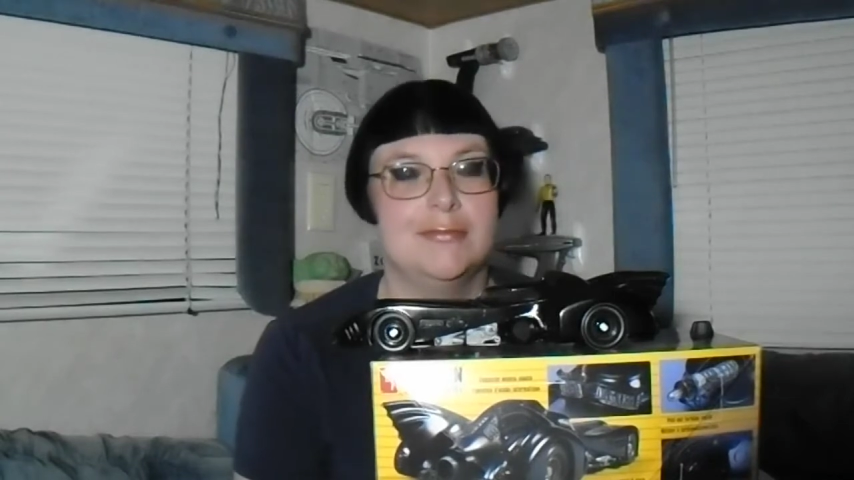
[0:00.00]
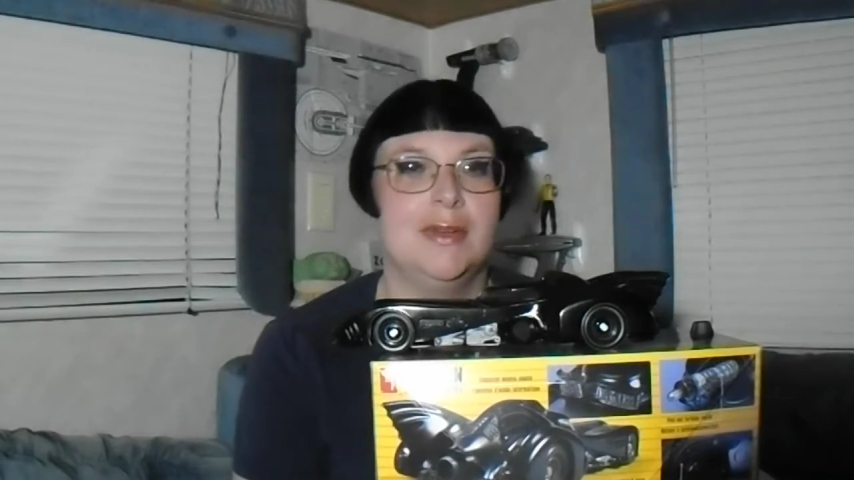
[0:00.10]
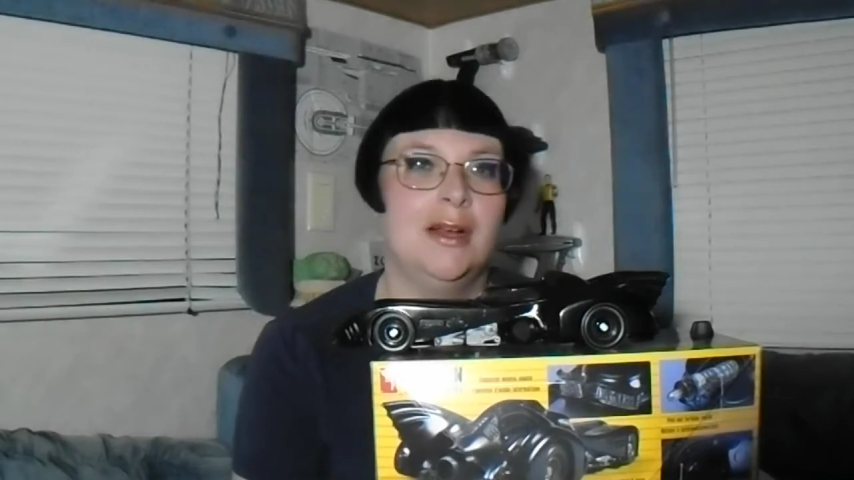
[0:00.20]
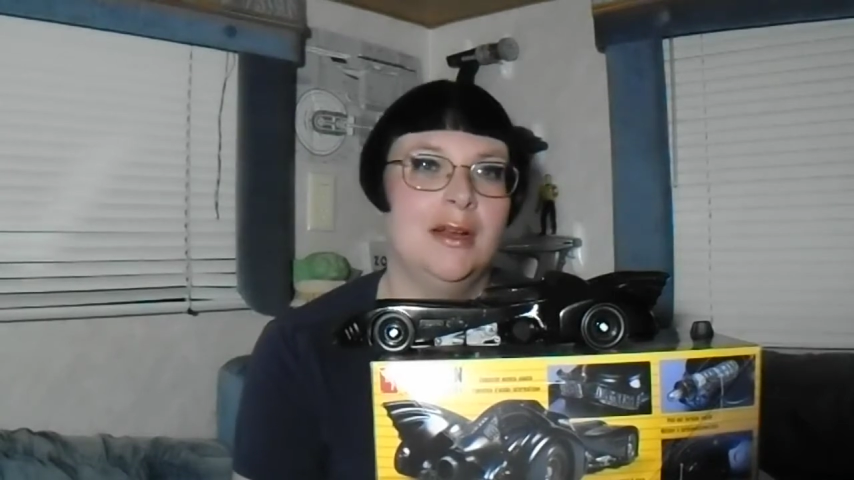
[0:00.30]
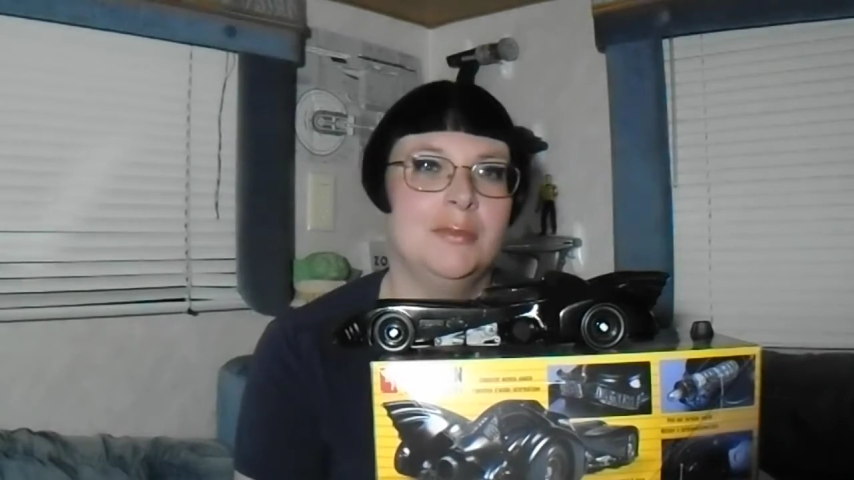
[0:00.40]

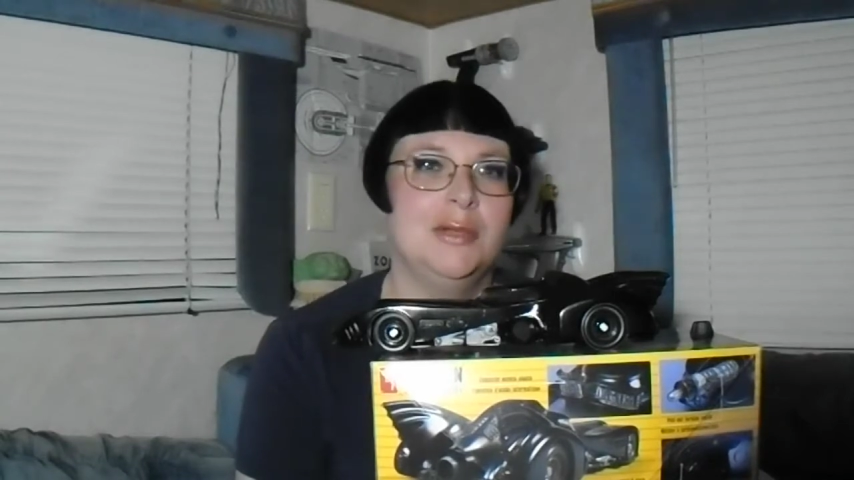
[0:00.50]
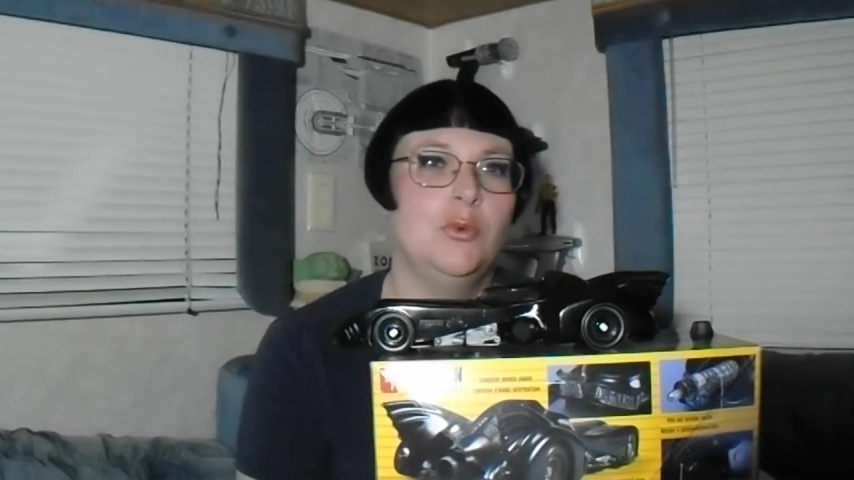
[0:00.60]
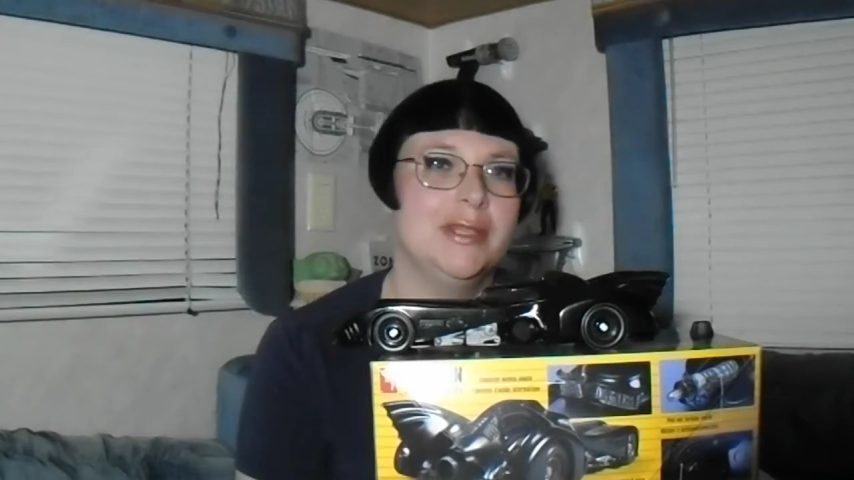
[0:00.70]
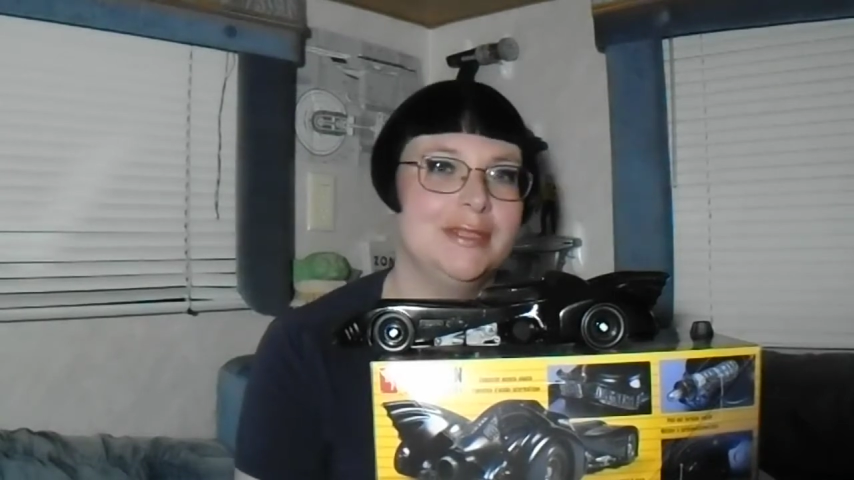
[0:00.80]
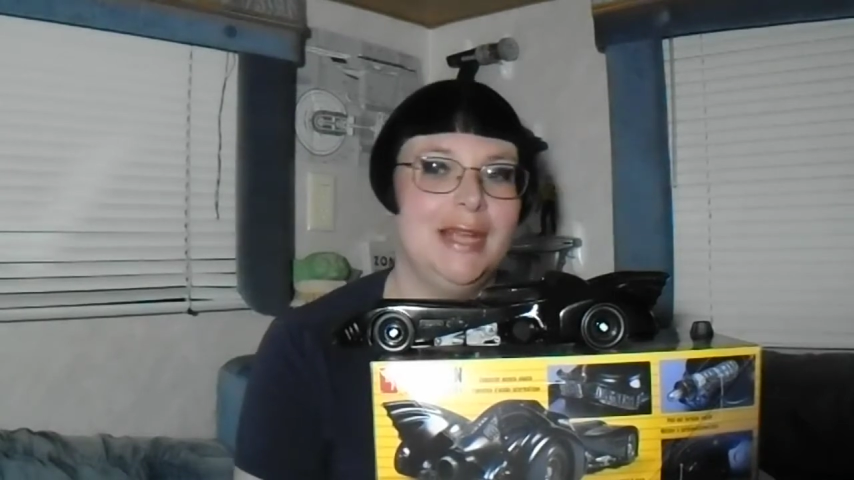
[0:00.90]
It
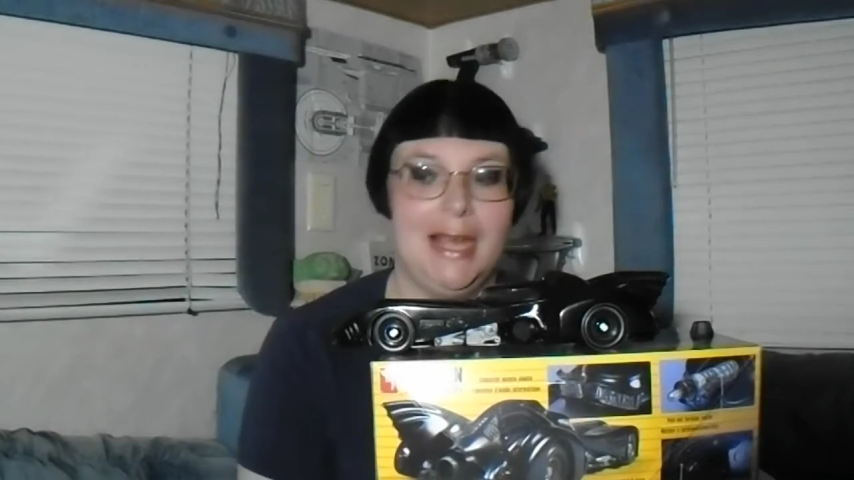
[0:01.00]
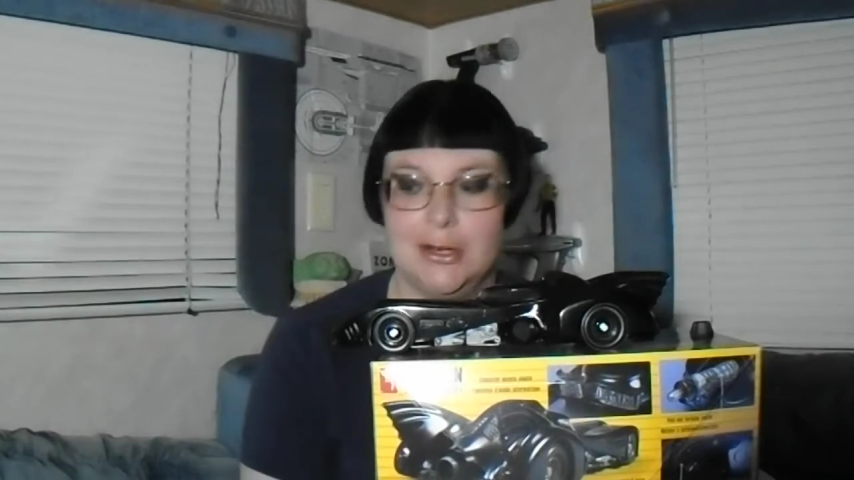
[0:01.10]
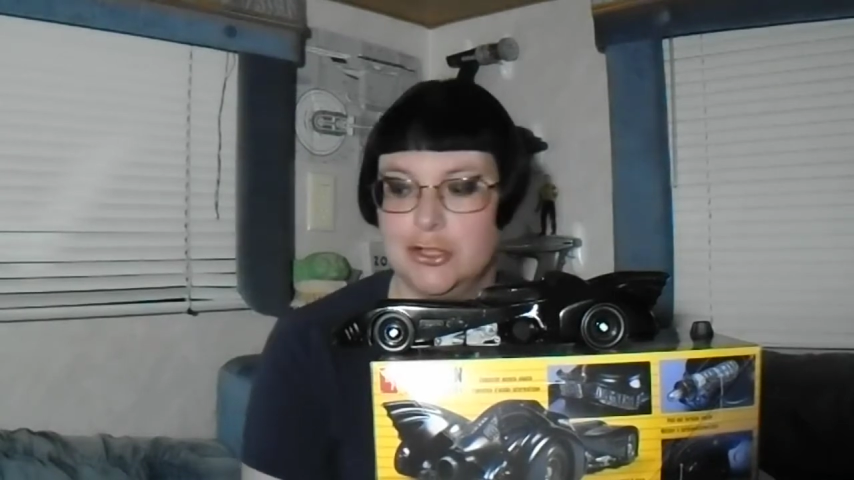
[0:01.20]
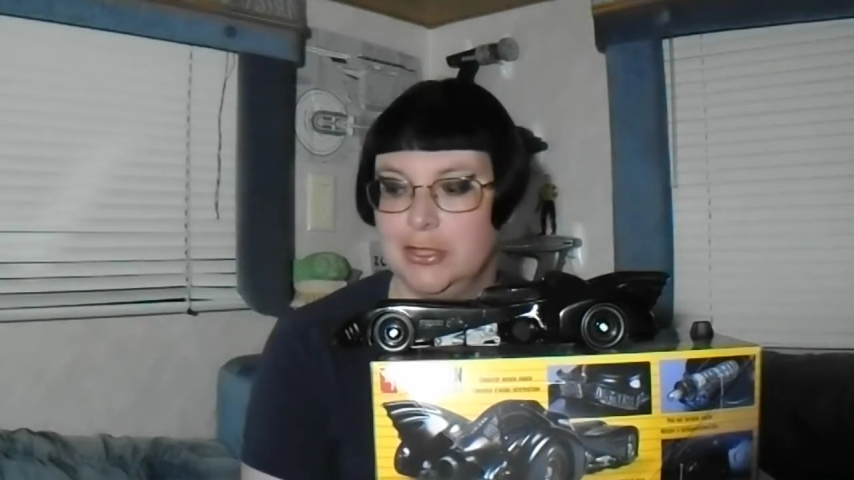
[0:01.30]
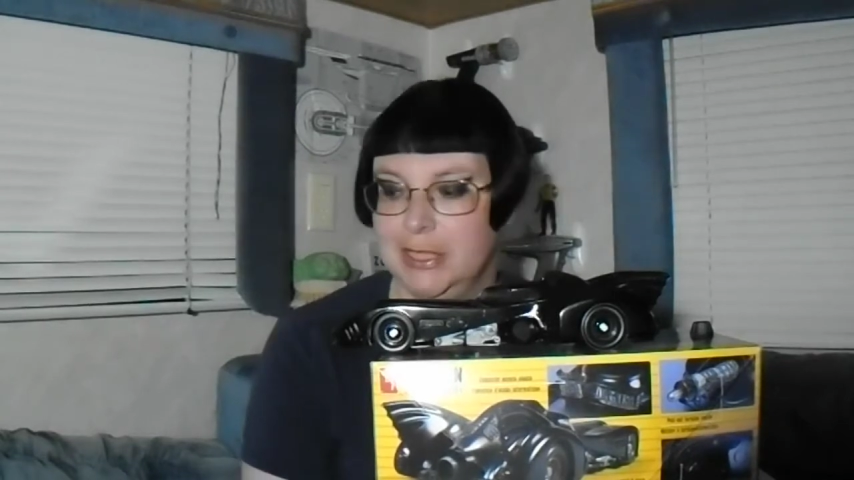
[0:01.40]
wasn't
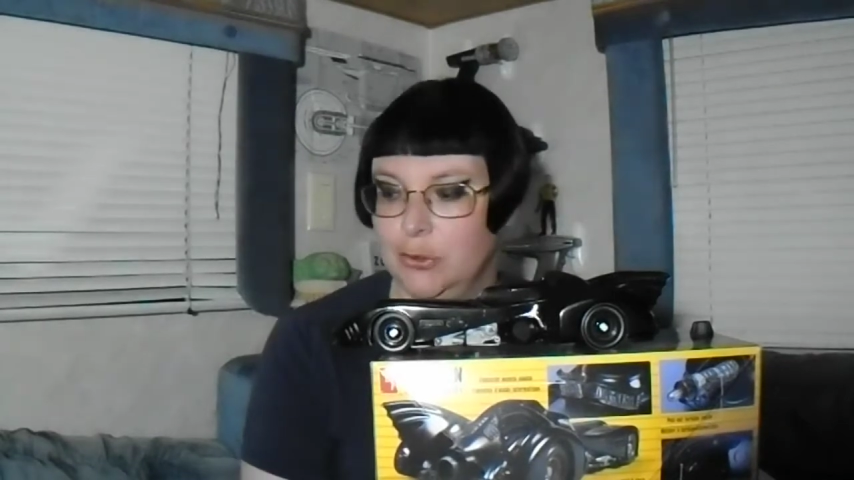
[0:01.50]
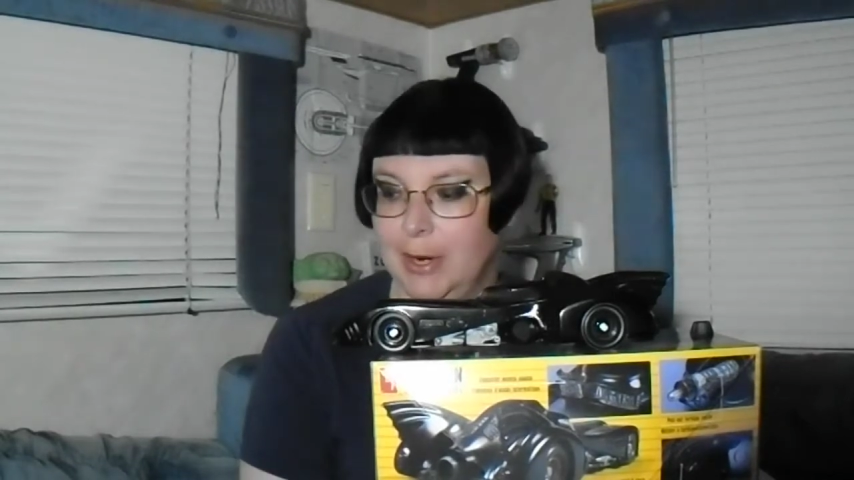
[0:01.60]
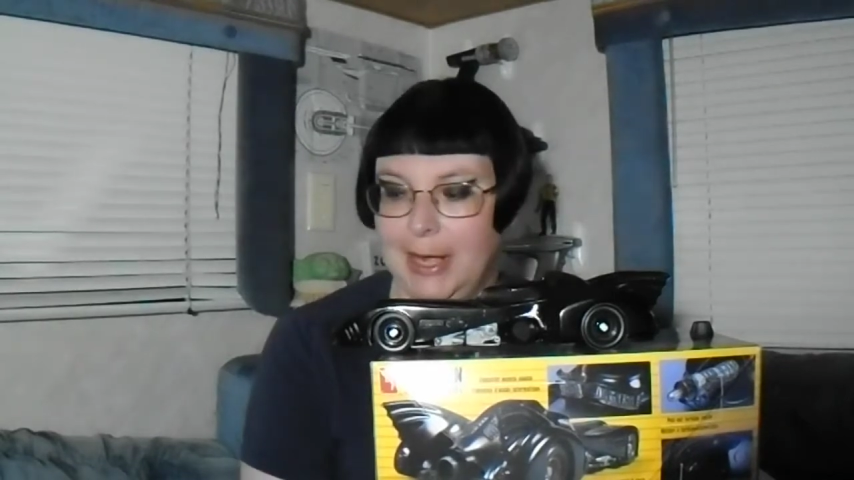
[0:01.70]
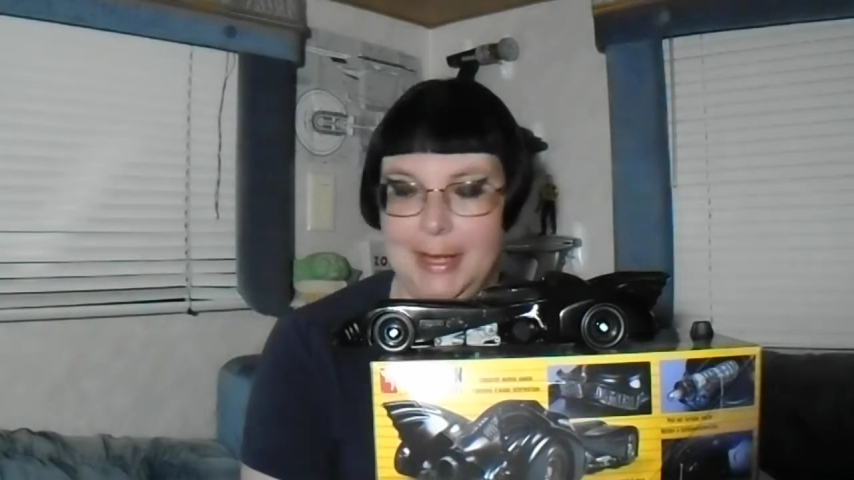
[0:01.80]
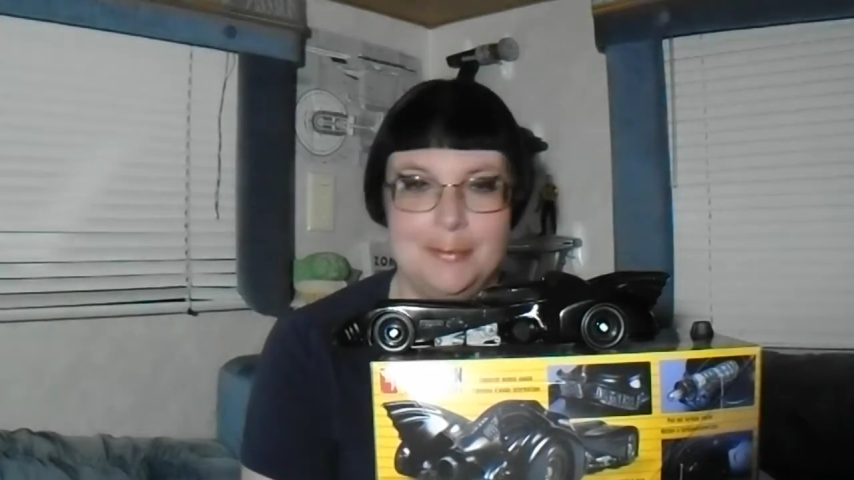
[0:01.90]
actually gray.